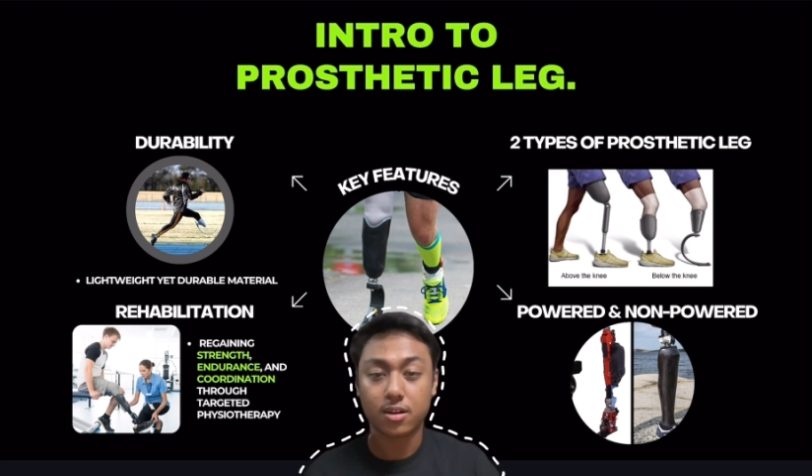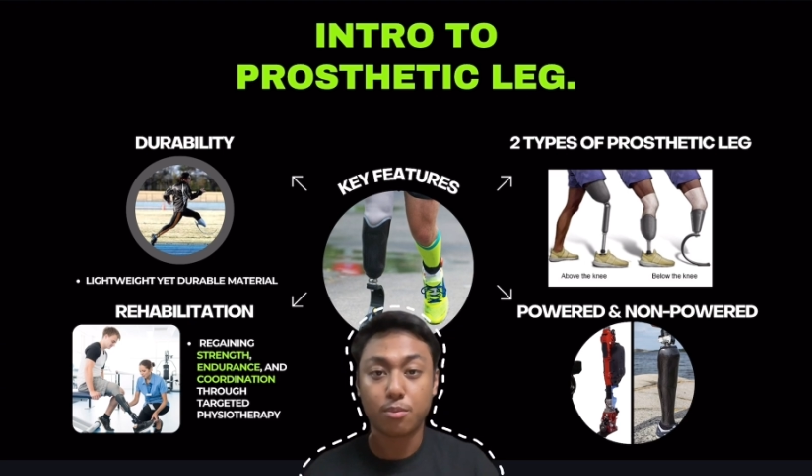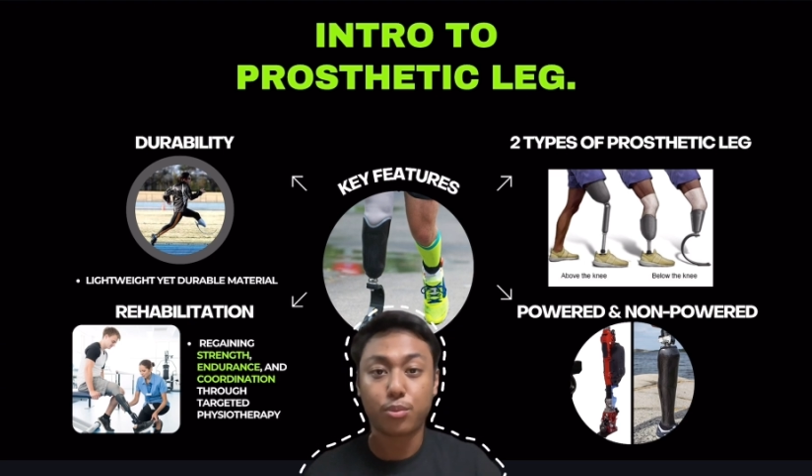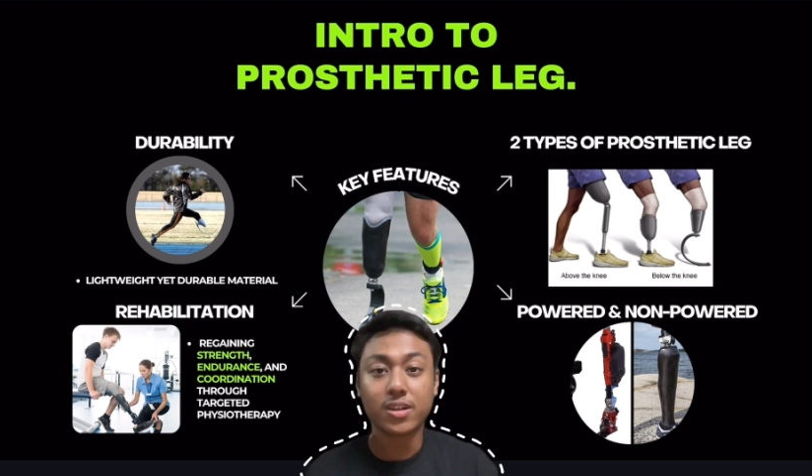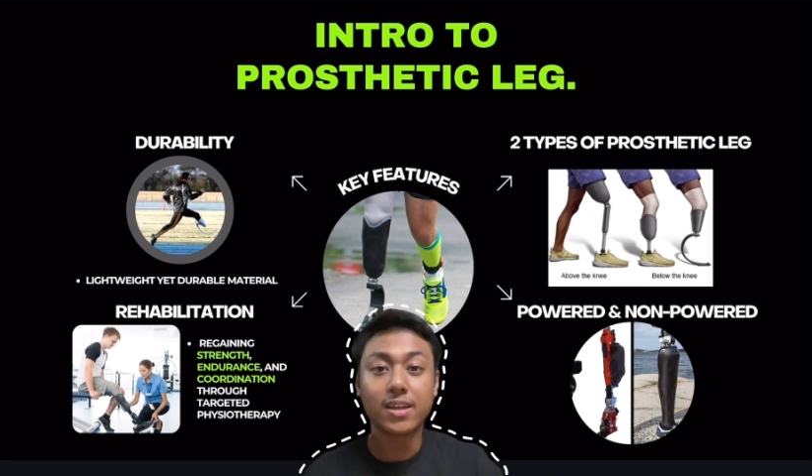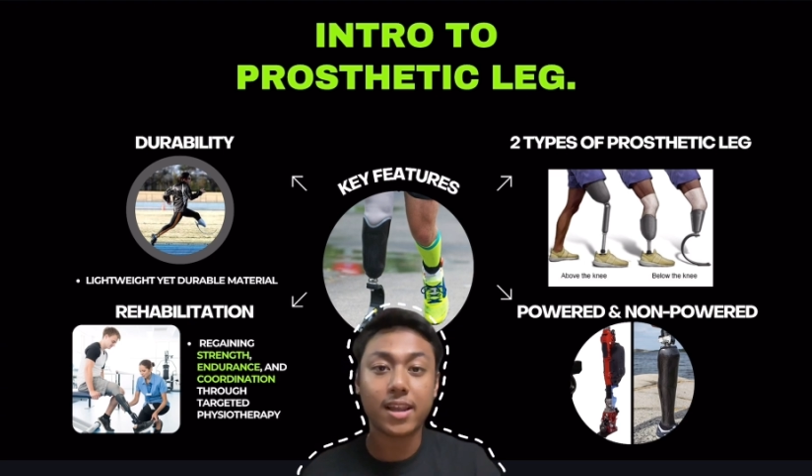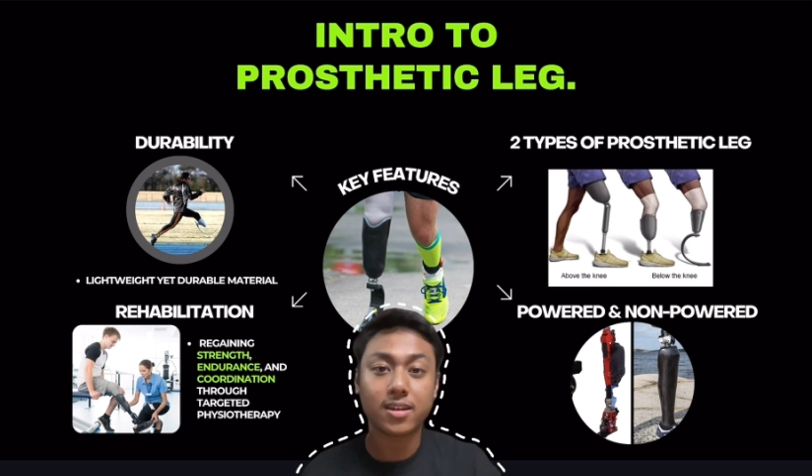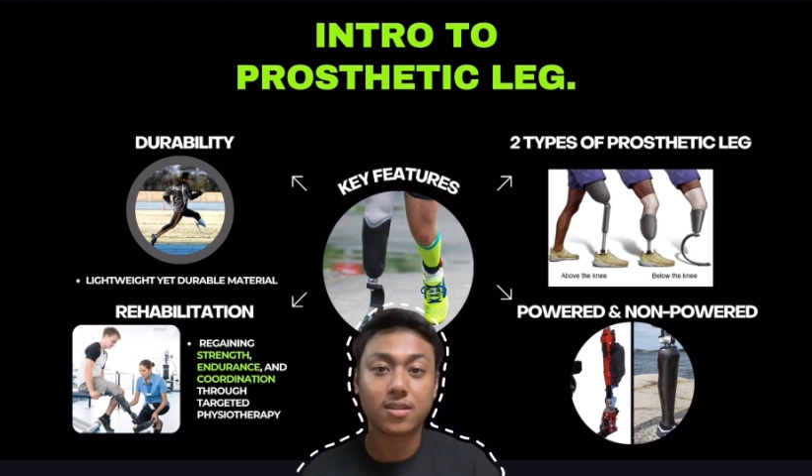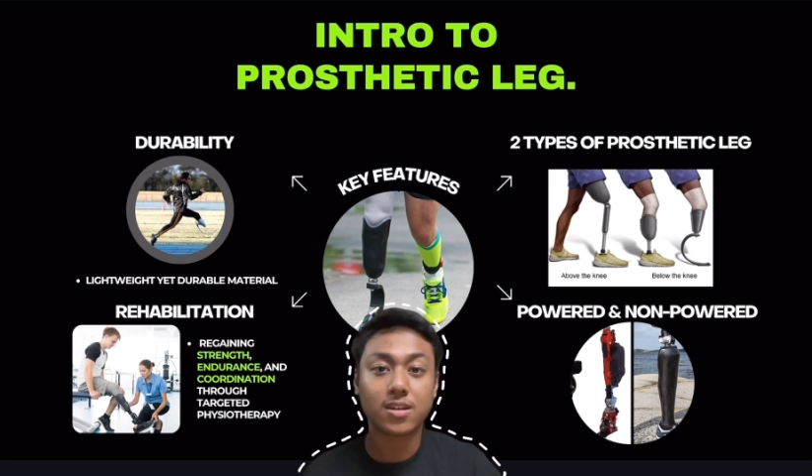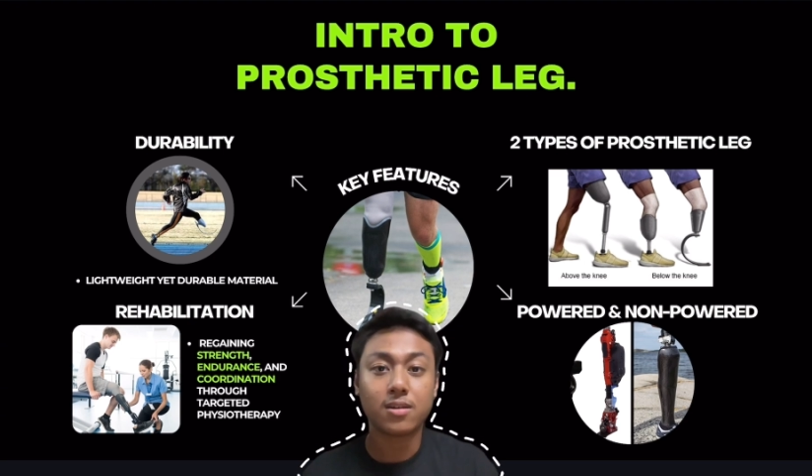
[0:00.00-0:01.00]
Prosthetic
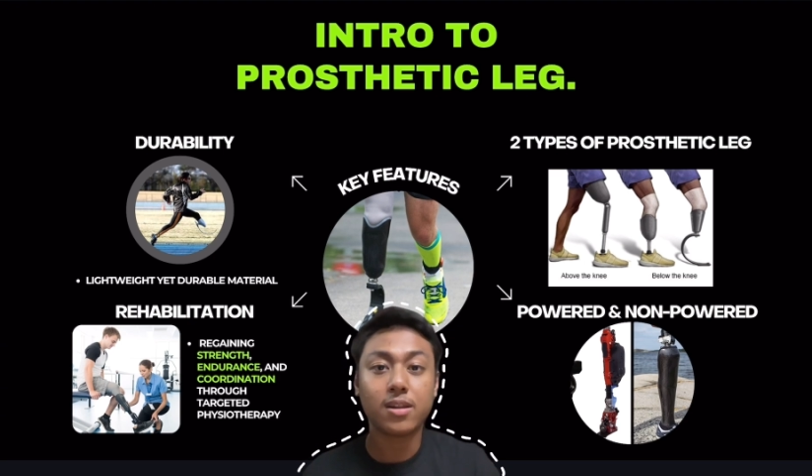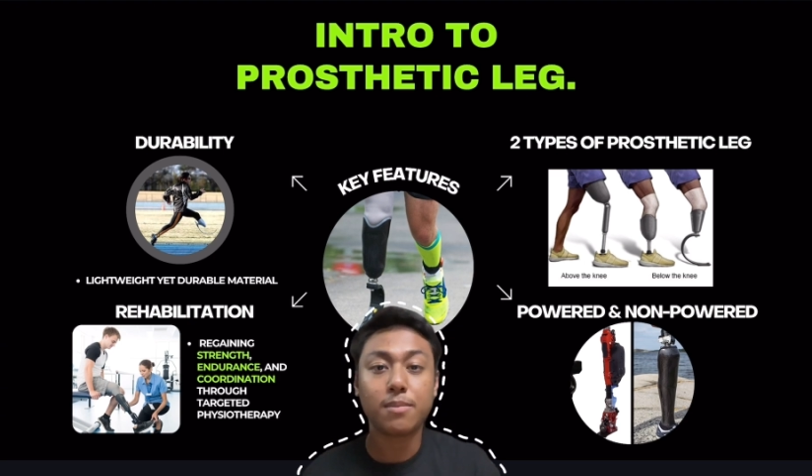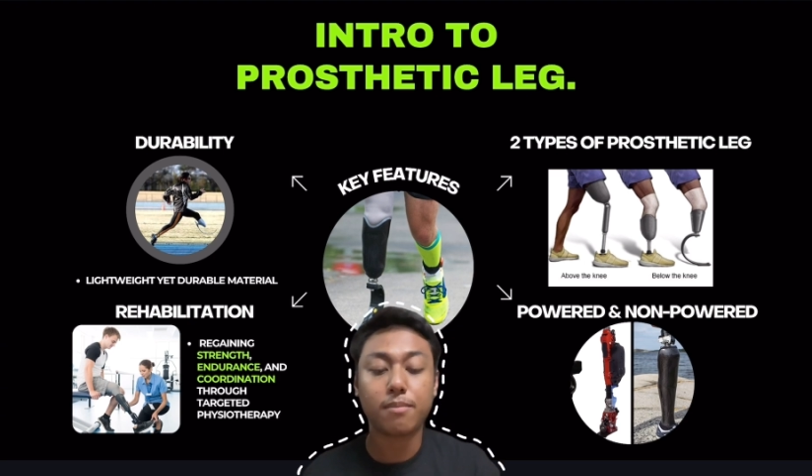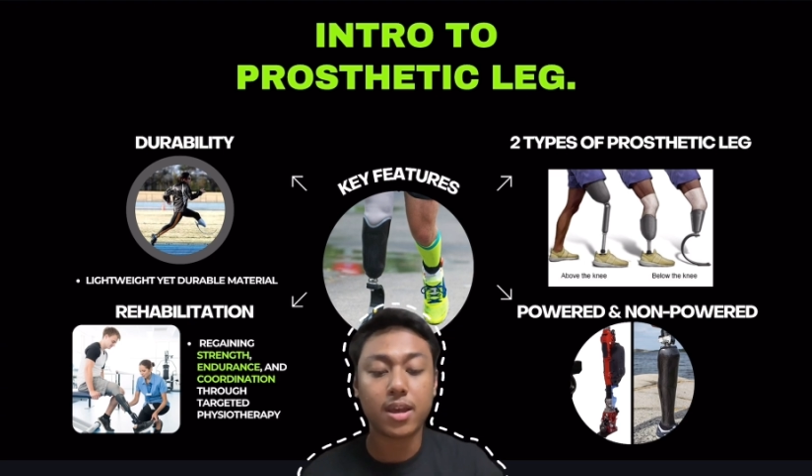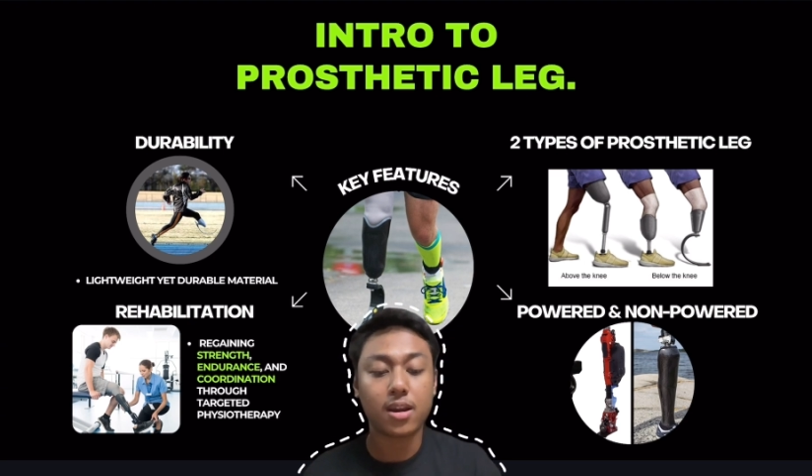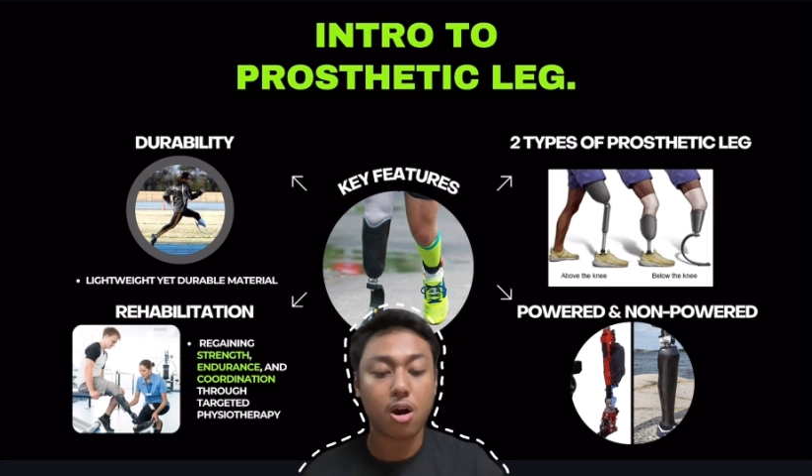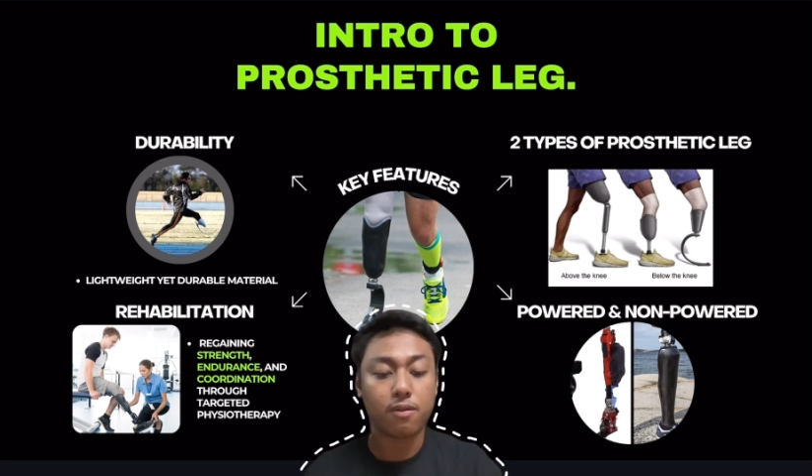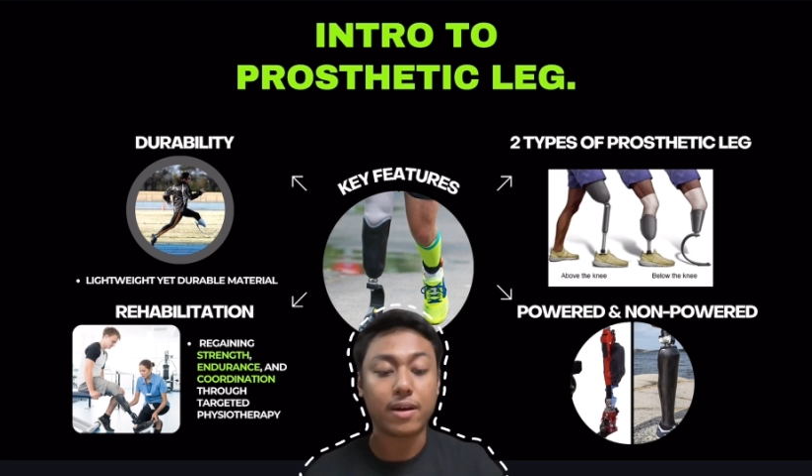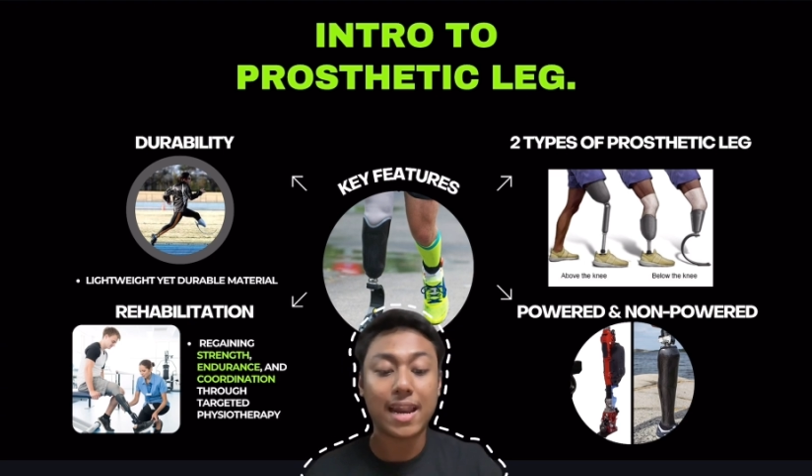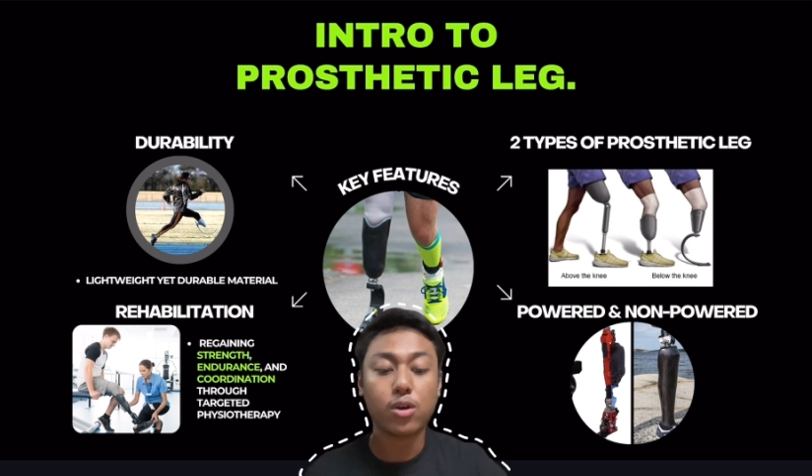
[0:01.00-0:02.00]
legs generally made of
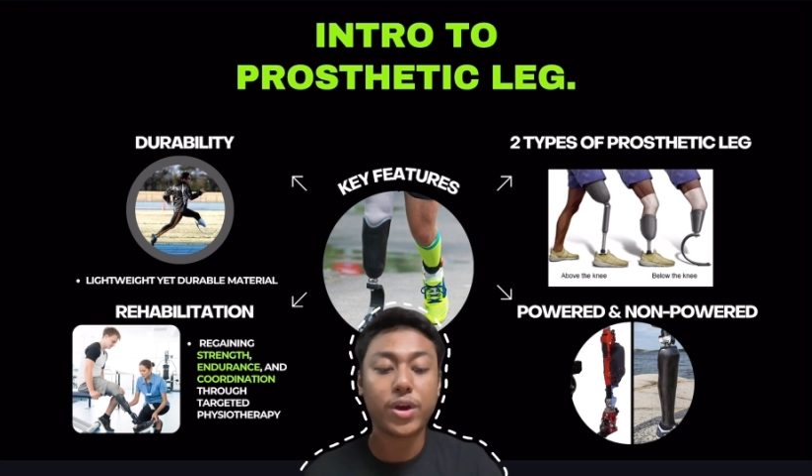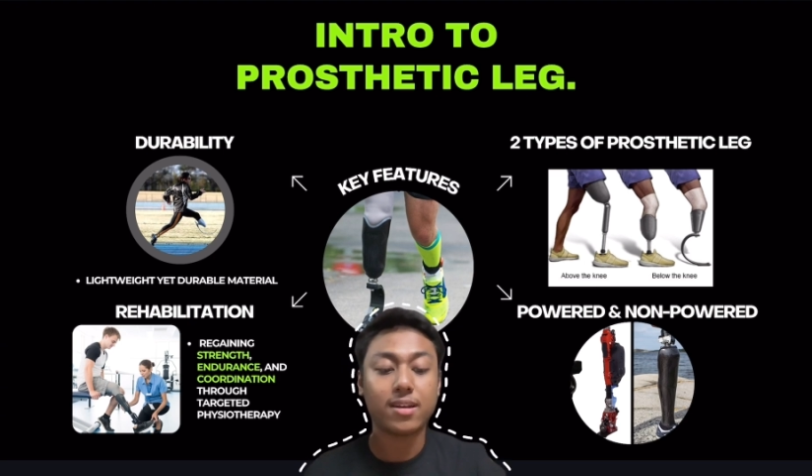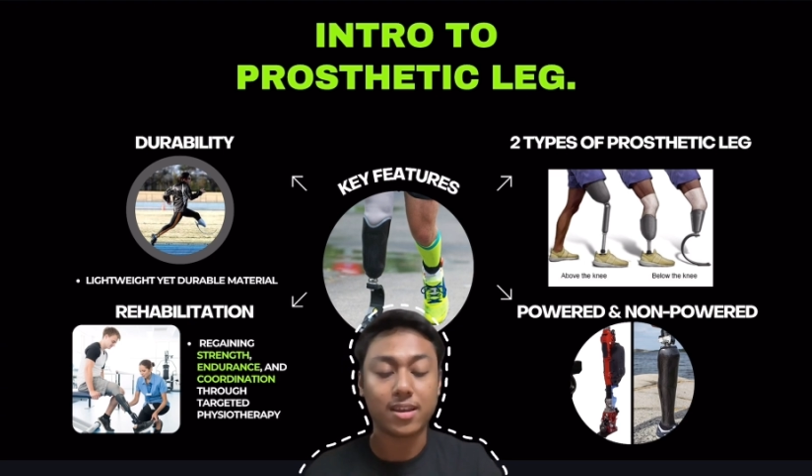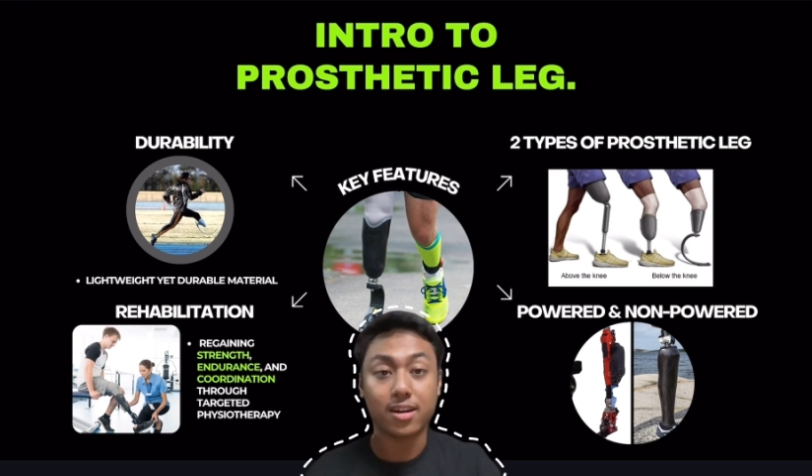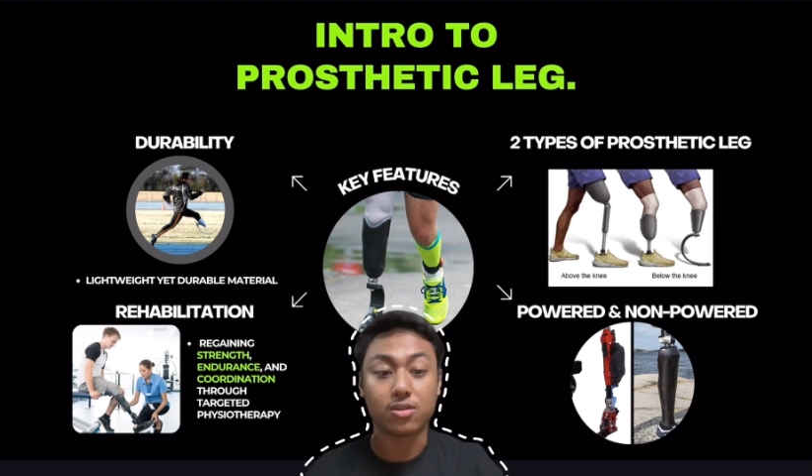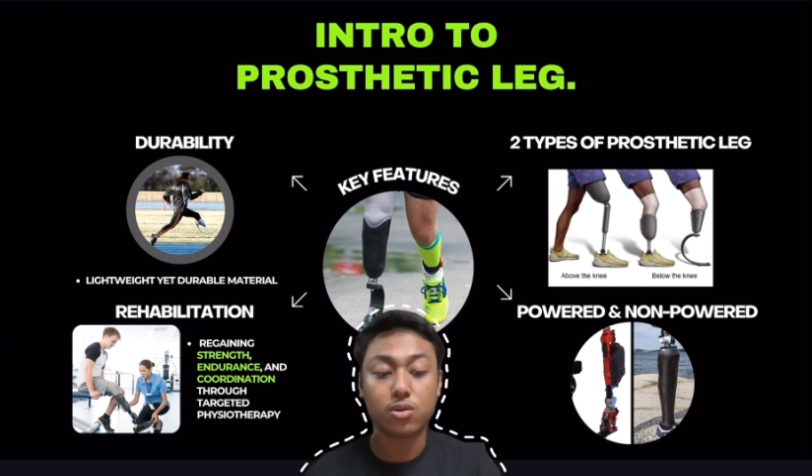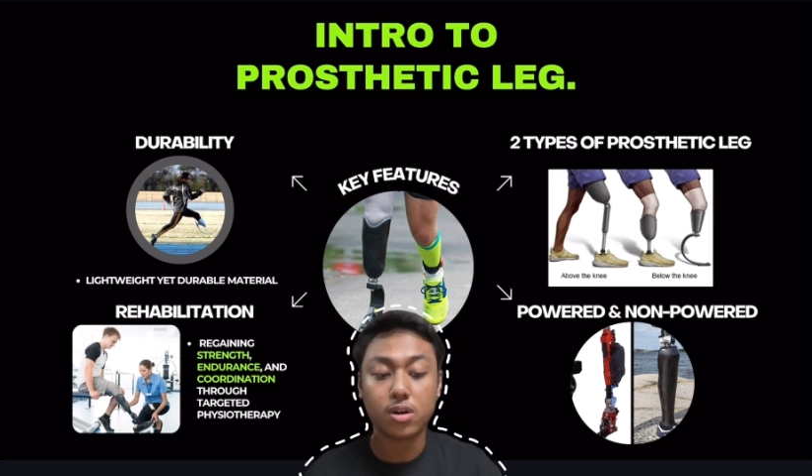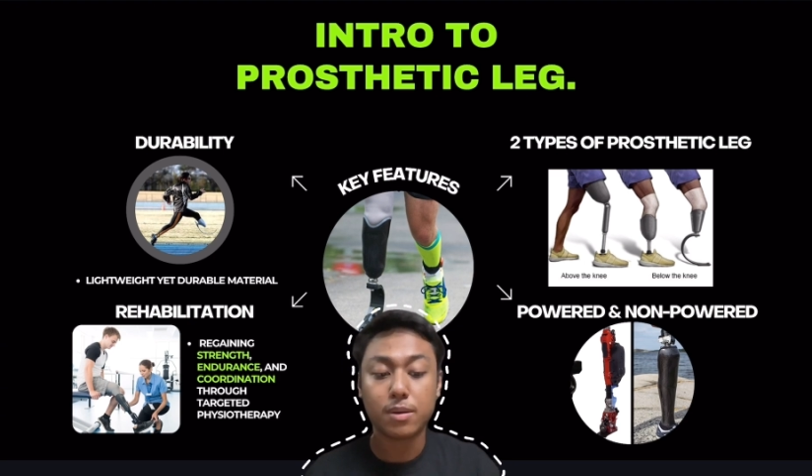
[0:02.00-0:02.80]
lightweight yet durable